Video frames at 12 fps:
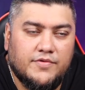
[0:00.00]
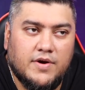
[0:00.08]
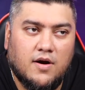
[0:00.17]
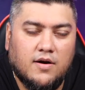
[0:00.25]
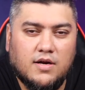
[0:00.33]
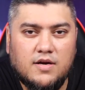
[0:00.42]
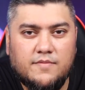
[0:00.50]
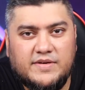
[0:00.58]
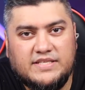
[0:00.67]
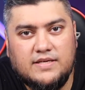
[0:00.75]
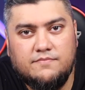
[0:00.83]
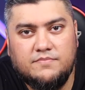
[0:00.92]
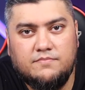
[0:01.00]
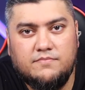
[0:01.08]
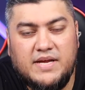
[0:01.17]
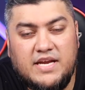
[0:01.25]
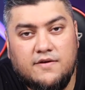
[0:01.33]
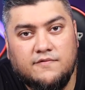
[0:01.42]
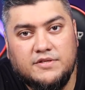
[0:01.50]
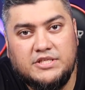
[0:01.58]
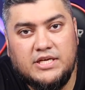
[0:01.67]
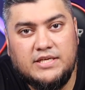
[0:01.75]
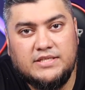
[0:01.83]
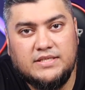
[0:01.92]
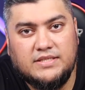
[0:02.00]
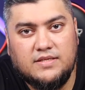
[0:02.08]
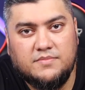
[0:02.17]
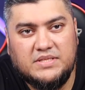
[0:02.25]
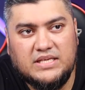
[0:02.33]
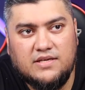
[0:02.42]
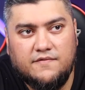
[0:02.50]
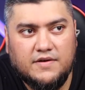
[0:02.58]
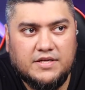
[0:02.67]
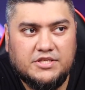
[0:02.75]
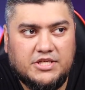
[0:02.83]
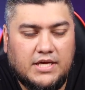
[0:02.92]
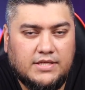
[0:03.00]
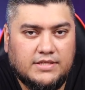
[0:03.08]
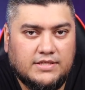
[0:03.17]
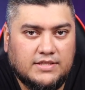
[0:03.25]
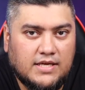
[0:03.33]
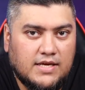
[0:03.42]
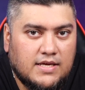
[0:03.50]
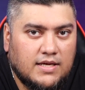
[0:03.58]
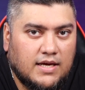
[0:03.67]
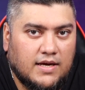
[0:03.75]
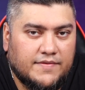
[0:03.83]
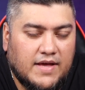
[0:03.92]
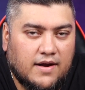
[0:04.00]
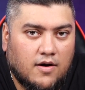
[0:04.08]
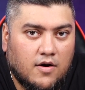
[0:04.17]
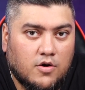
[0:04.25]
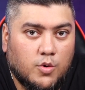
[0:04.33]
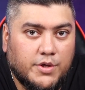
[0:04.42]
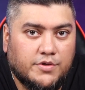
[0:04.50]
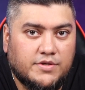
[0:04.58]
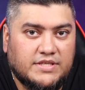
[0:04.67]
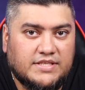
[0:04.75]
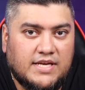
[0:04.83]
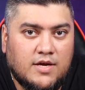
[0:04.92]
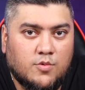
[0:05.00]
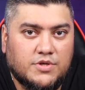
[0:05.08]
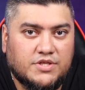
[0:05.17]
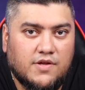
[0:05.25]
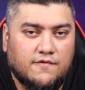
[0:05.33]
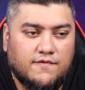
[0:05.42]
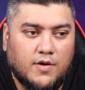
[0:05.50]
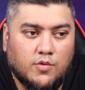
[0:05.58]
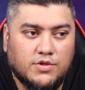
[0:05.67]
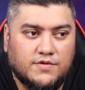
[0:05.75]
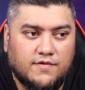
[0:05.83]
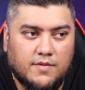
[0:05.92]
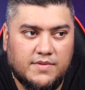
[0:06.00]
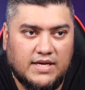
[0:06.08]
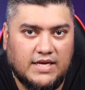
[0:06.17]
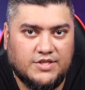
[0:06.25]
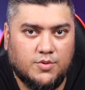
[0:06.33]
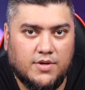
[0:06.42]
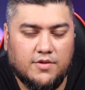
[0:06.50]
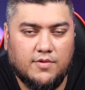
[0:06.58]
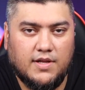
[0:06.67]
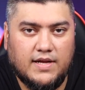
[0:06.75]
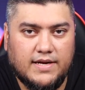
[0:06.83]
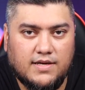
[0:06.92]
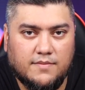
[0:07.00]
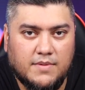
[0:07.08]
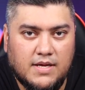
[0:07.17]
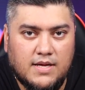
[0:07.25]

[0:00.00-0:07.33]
There are gonna be some meaningful changes, some significant changes that are going to distinguish the phones from the S23 lineup.